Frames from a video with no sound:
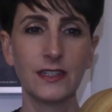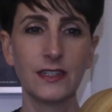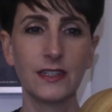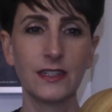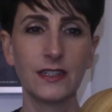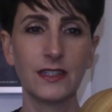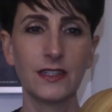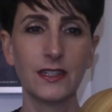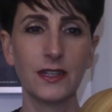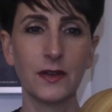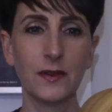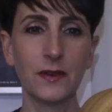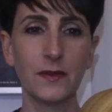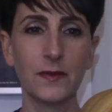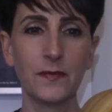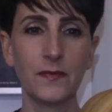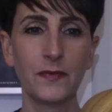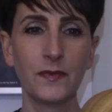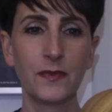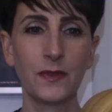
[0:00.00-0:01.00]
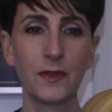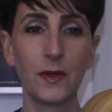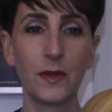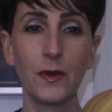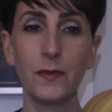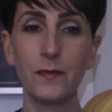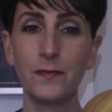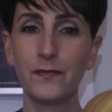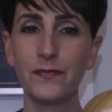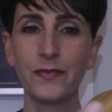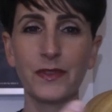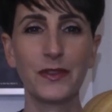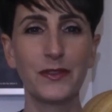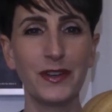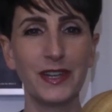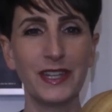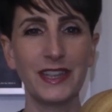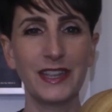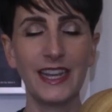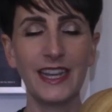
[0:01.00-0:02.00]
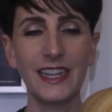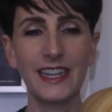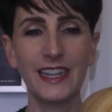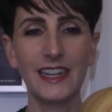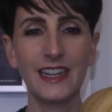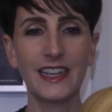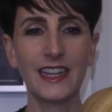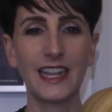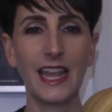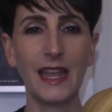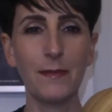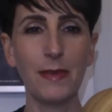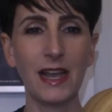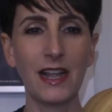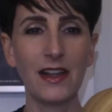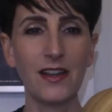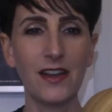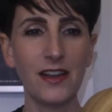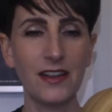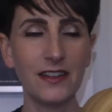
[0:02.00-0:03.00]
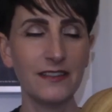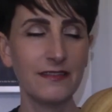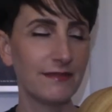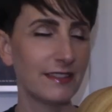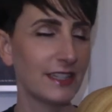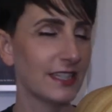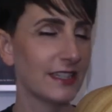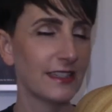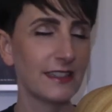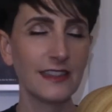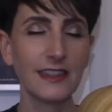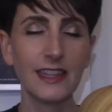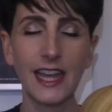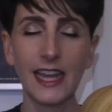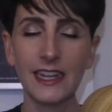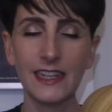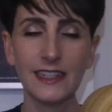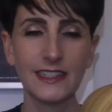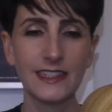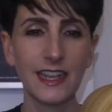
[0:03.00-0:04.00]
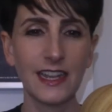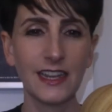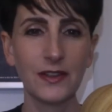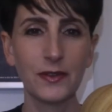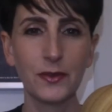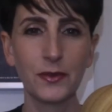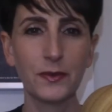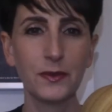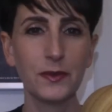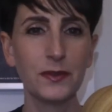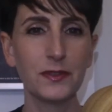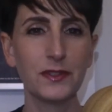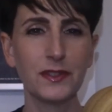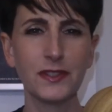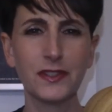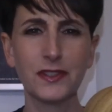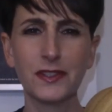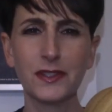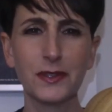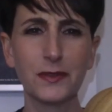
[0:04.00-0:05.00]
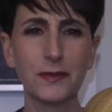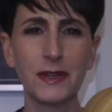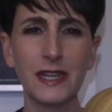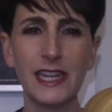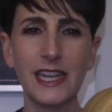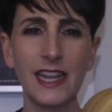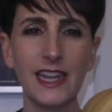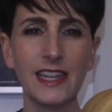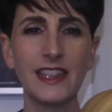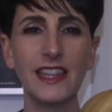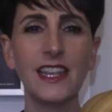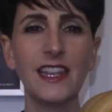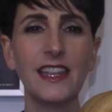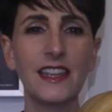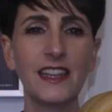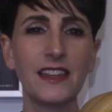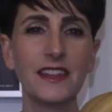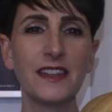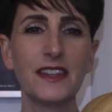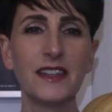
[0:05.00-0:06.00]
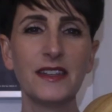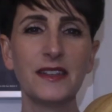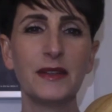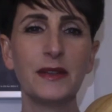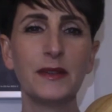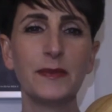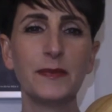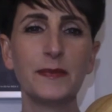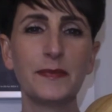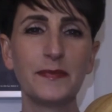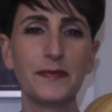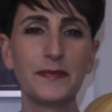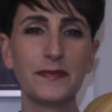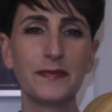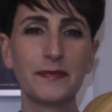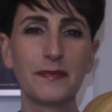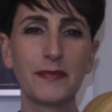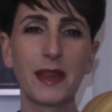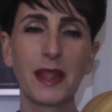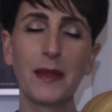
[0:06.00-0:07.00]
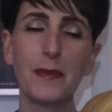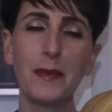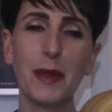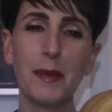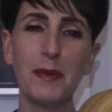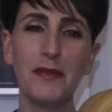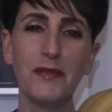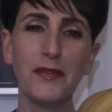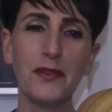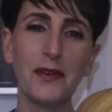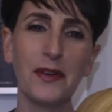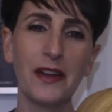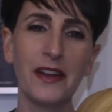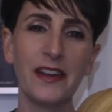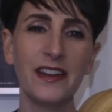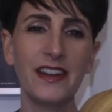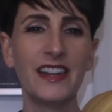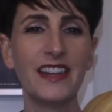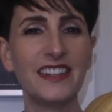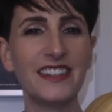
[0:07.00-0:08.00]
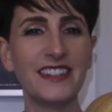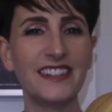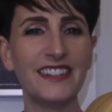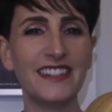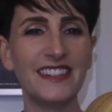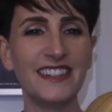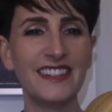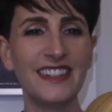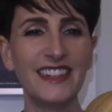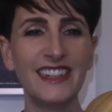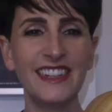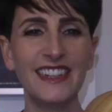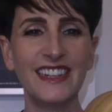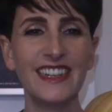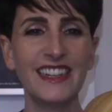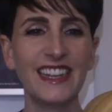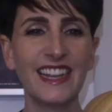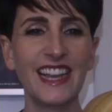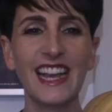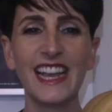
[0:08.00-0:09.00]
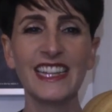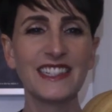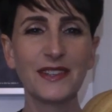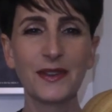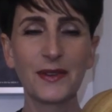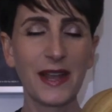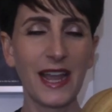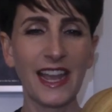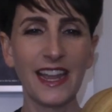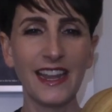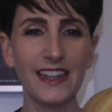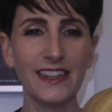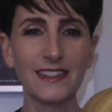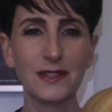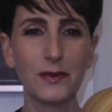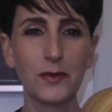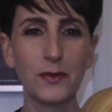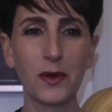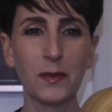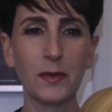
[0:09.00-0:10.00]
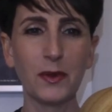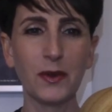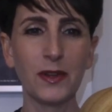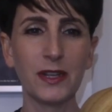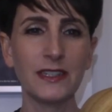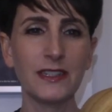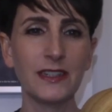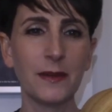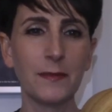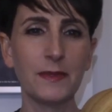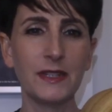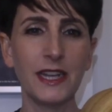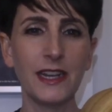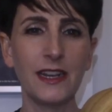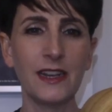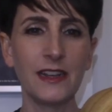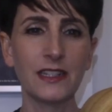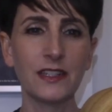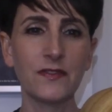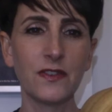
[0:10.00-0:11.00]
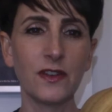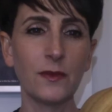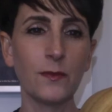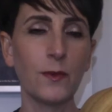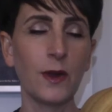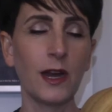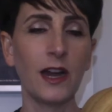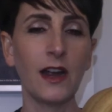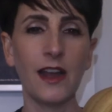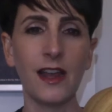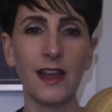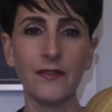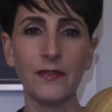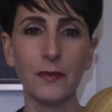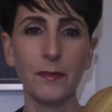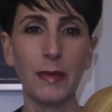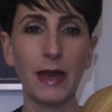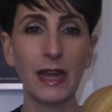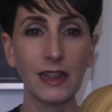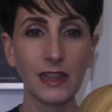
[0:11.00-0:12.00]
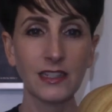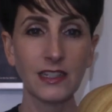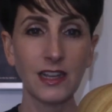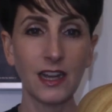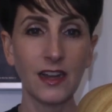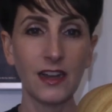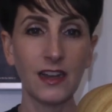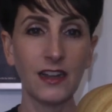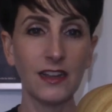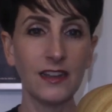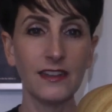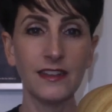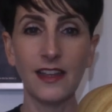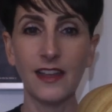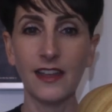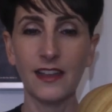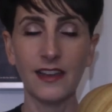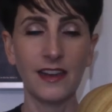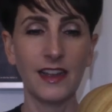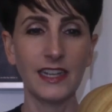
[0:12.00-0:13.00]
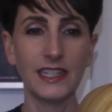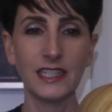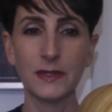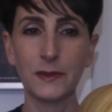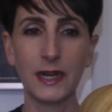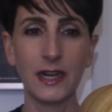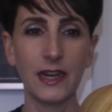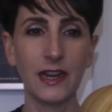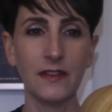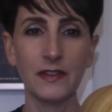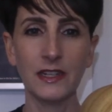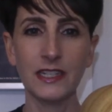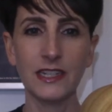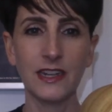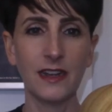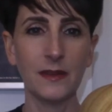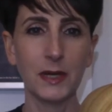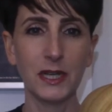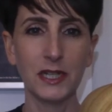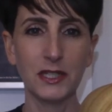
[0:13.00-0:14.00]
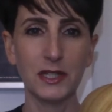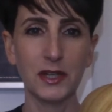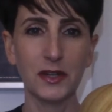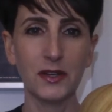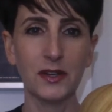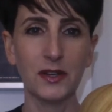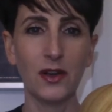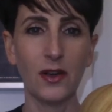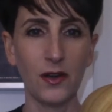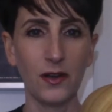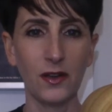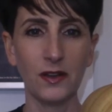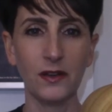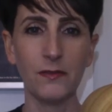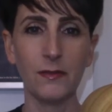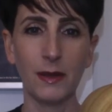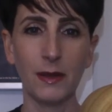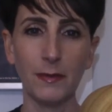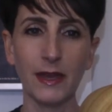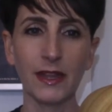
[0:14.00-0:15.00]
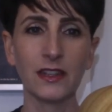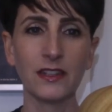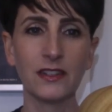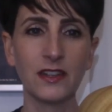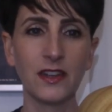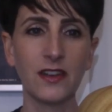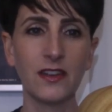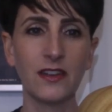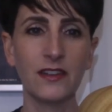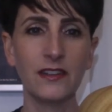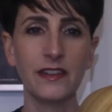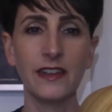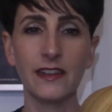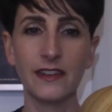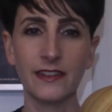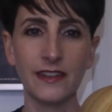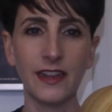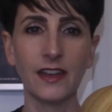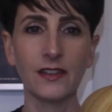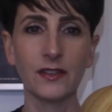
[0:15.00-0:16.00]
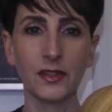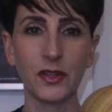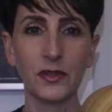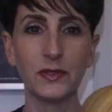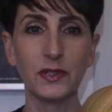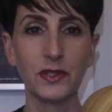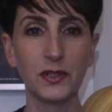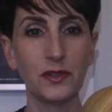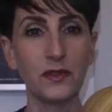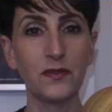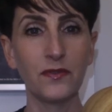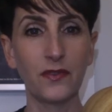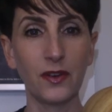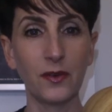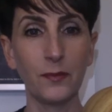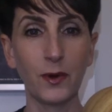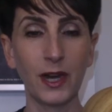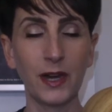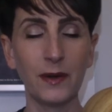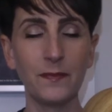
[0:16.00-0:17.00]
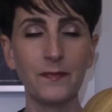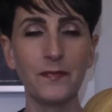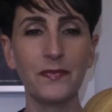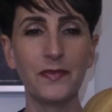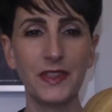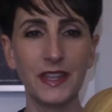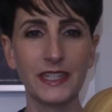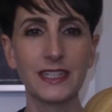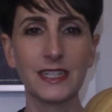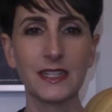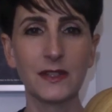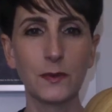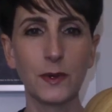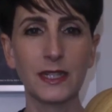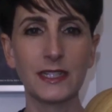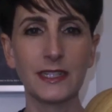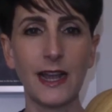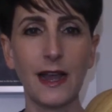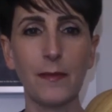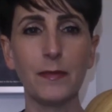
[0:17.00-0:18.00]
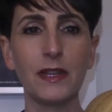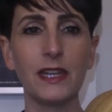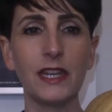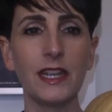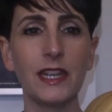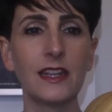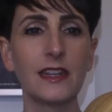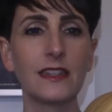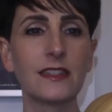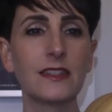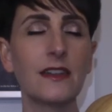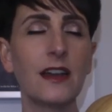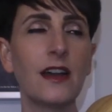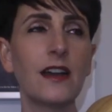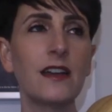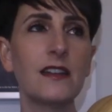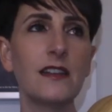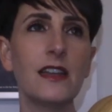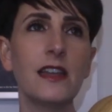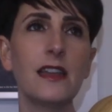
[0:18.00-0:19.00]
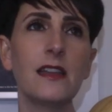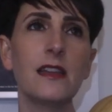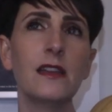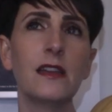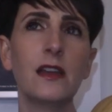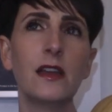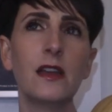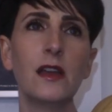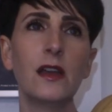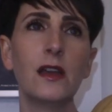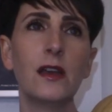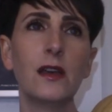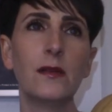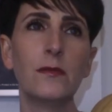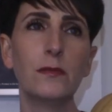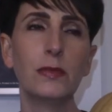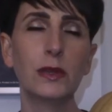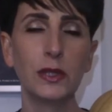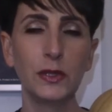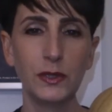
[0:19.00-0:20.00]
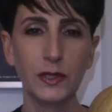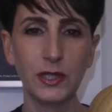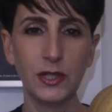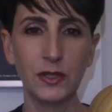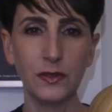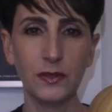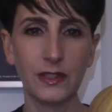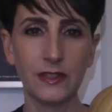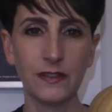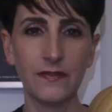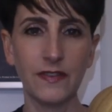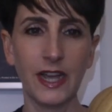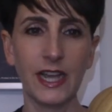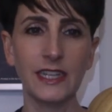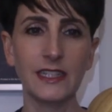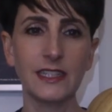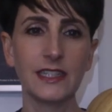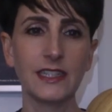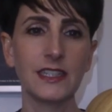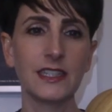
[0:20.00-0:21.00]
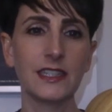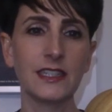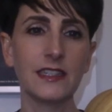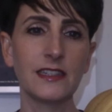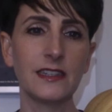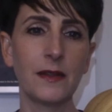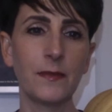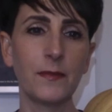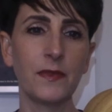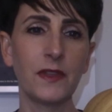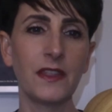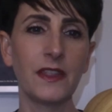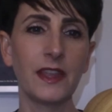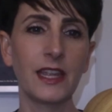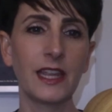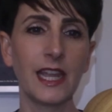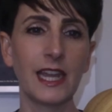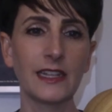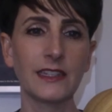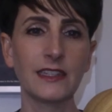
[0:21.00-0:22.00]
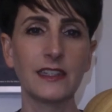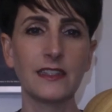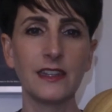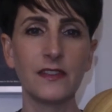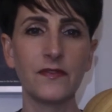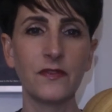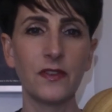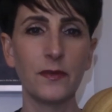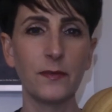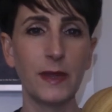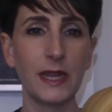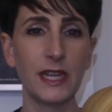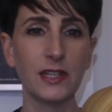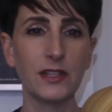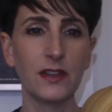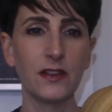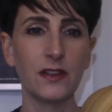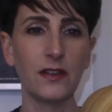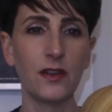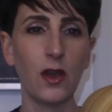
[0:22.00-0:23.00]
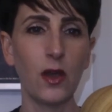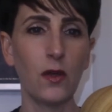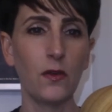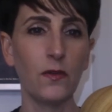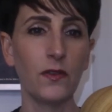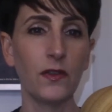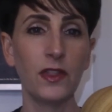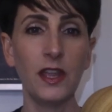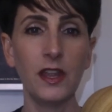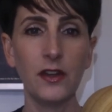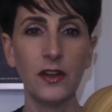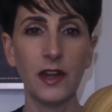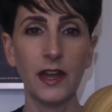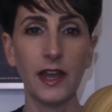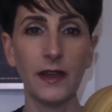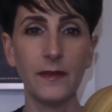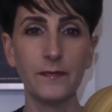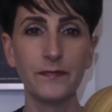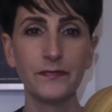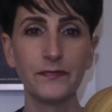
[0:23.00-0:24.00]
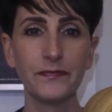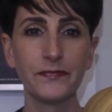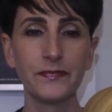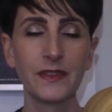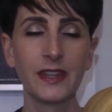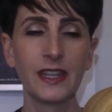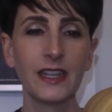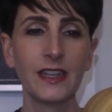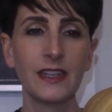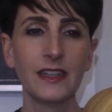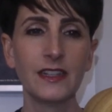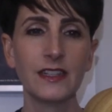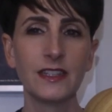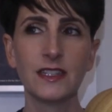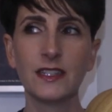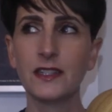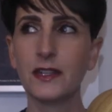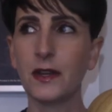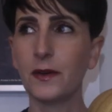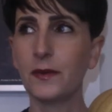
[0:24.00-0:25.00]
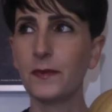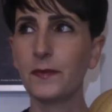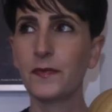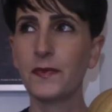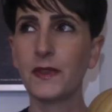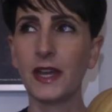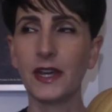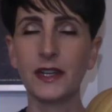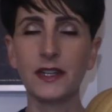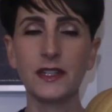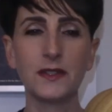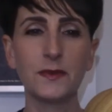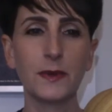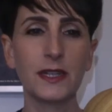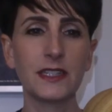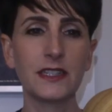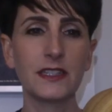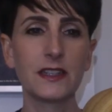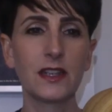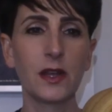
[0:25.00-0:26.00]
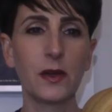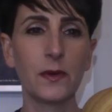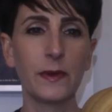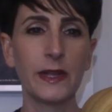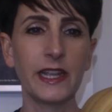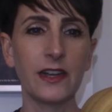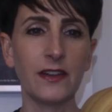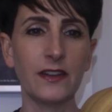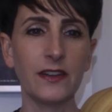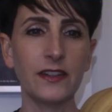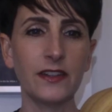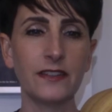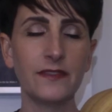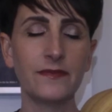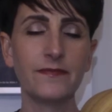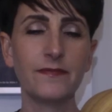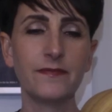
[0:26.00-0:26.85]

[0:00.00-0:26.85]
So, oh, green light came back on. Just let it cycle through. This is 3, I think, maybe 4. It's okay, it's normal, it's updating its firmware. I have a Peloton, and I swear every time I turn on my Peloton, it downloads new firmware. This is what's happening. It's not a Bluetooth device. This is something that gets its information over the internet. So that is what's going on.